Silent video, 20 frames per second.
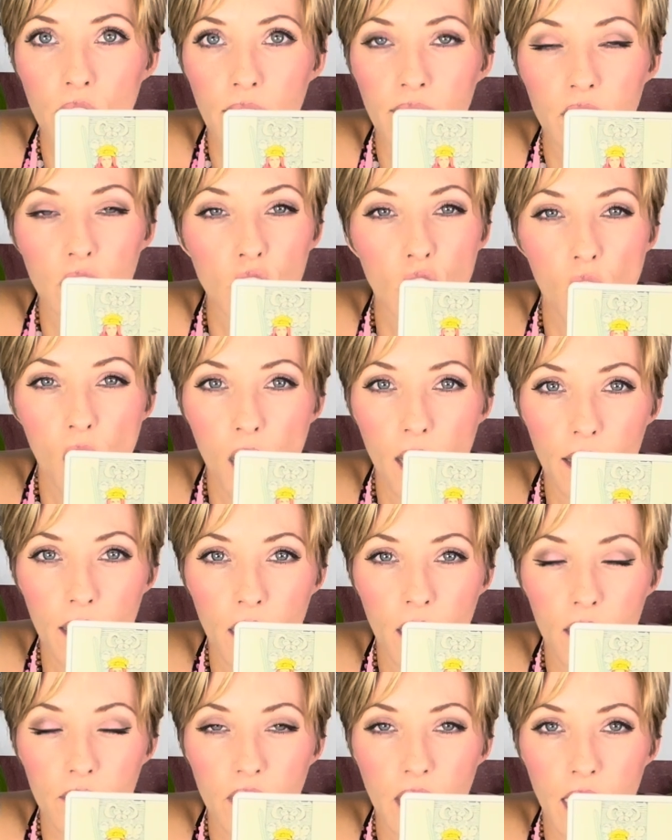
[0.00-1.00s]
a lot
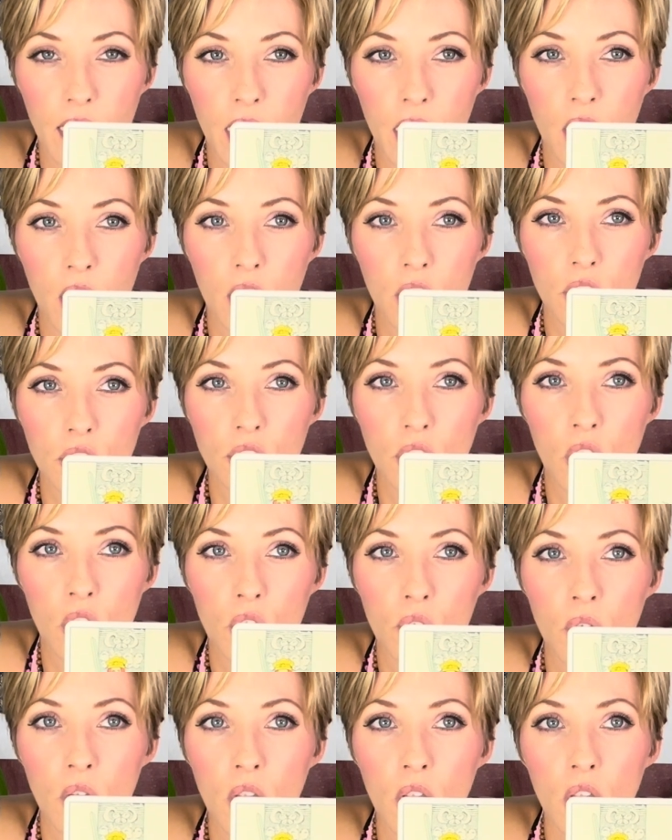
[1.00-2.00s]
of air,
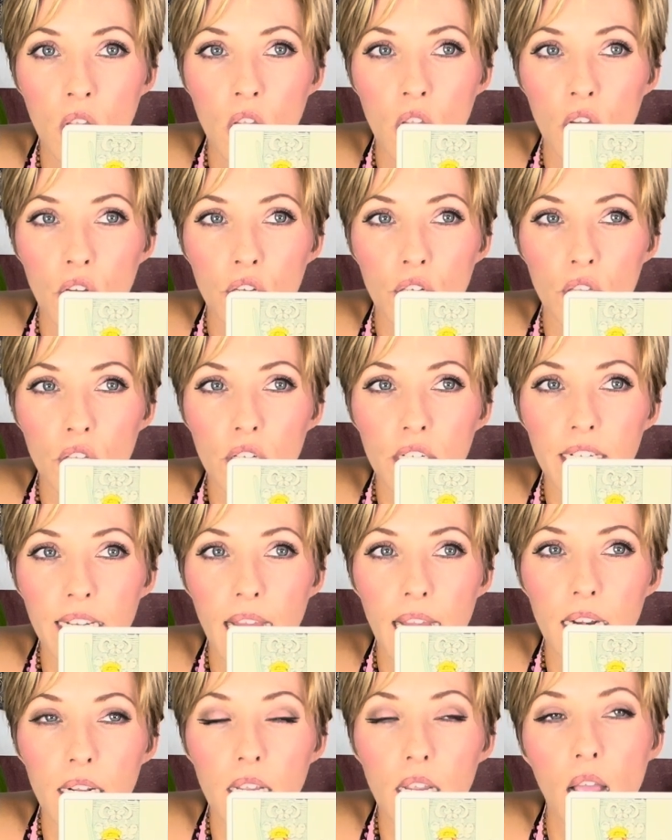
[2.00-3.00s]
so you're learning
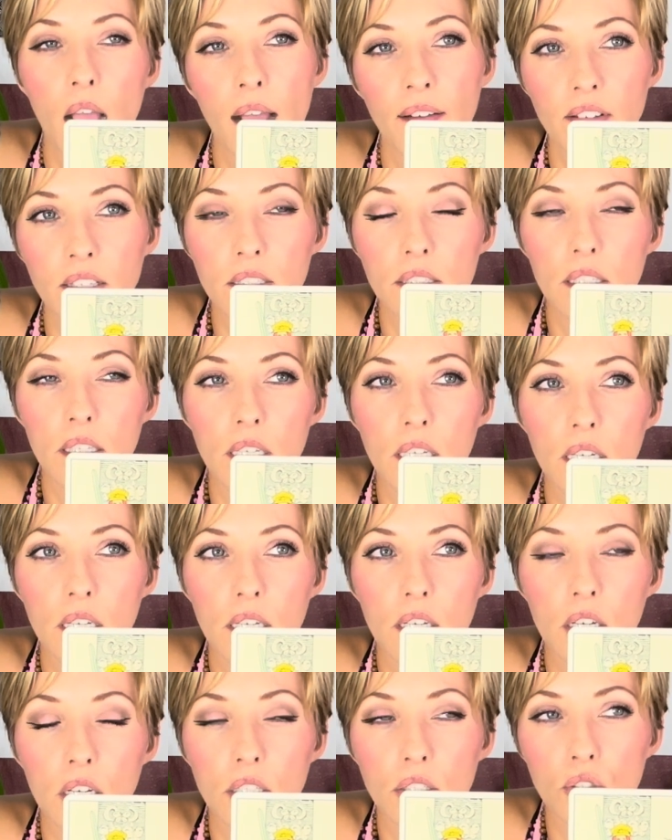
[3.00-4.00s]
how to obviously
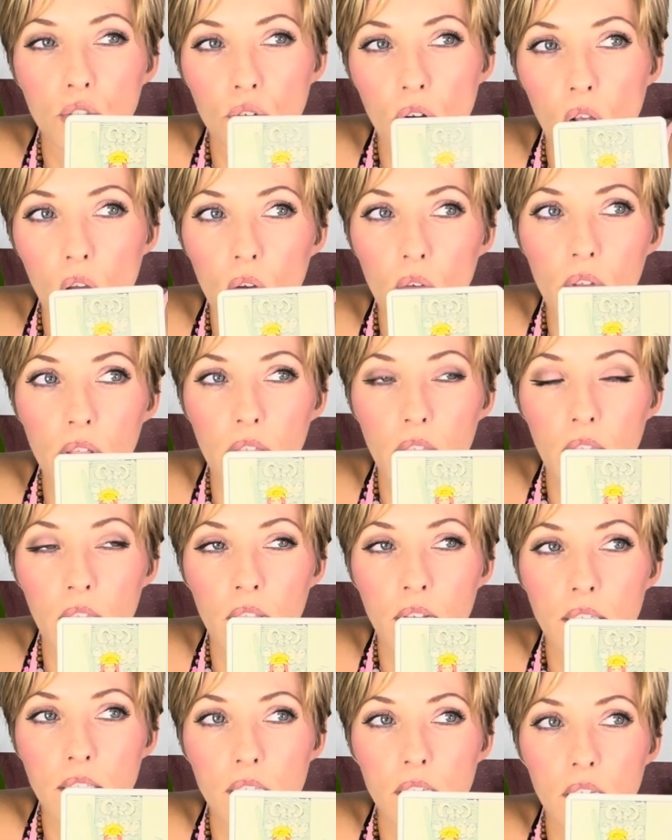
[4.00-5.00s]
control
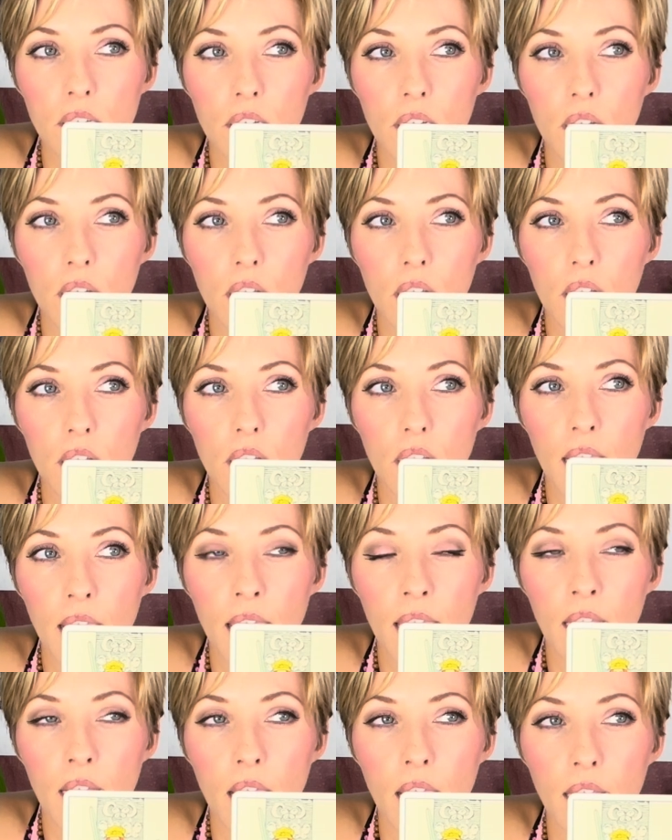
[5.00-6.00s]
it,
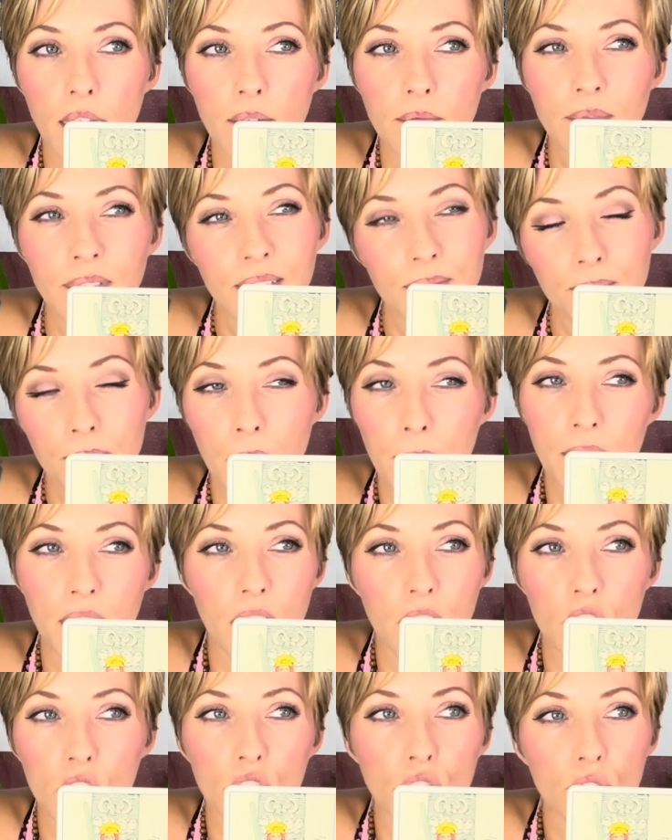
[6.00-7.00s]
and maybe
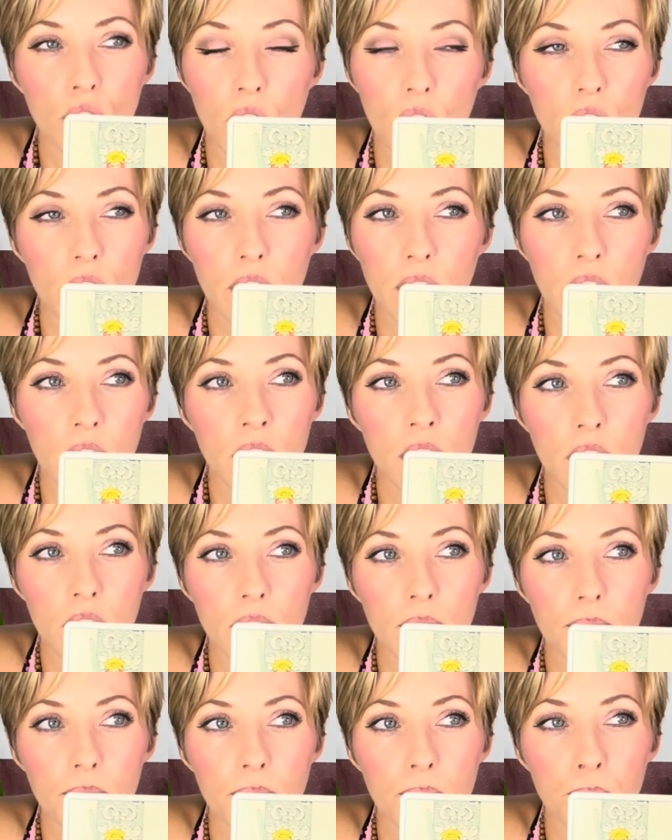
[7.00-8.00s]
not control it,
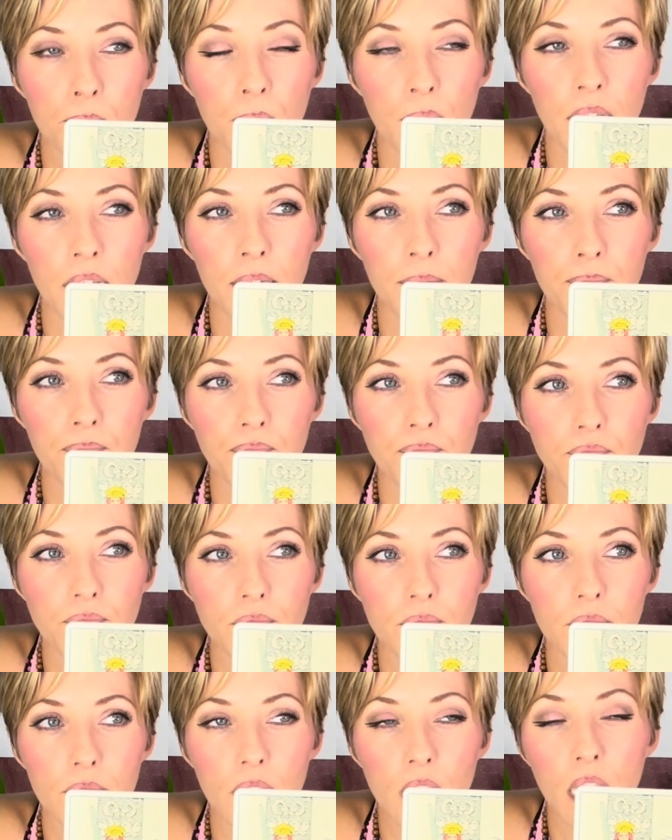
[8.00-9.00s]
but
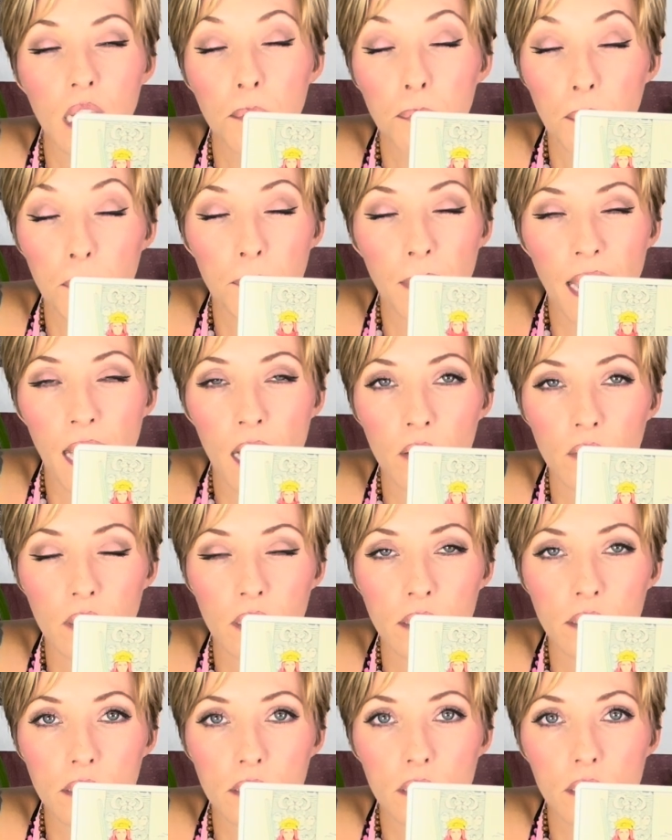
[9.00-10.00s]
keep it
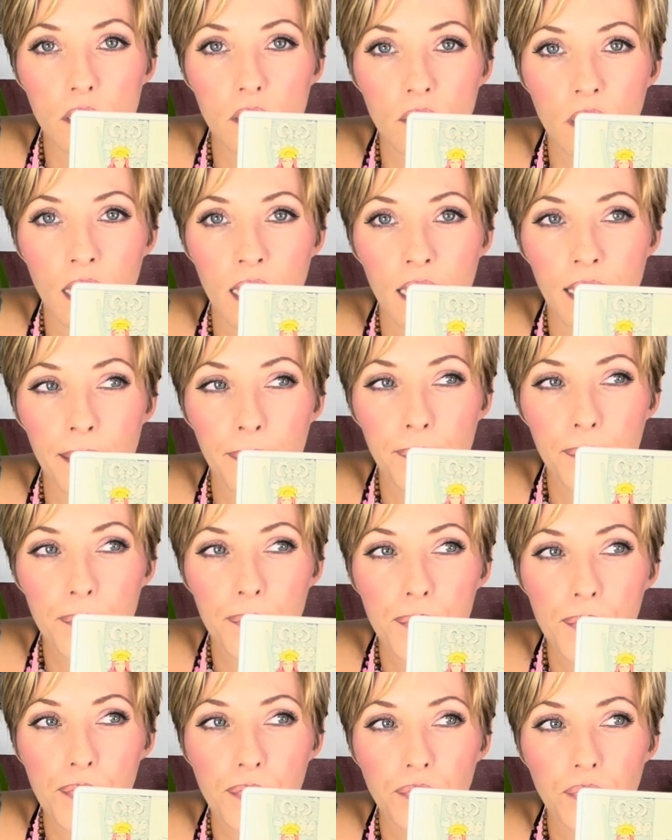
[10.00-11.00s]
balanced, right?
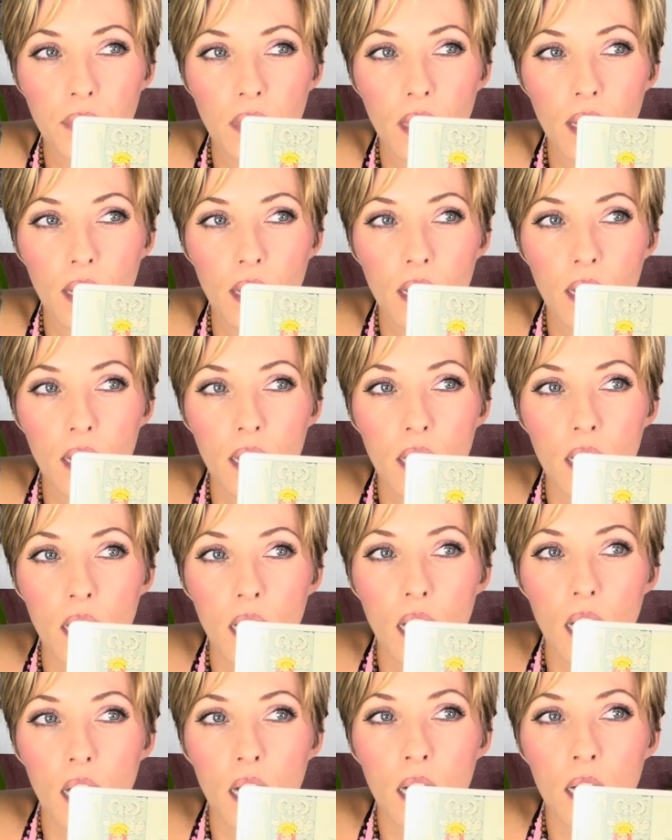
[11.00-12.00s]

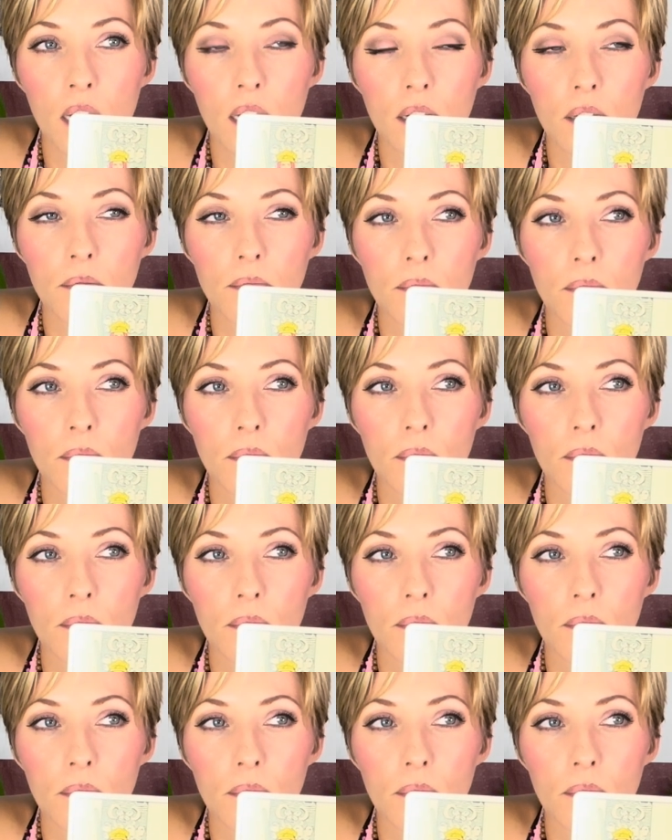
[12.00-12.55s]
But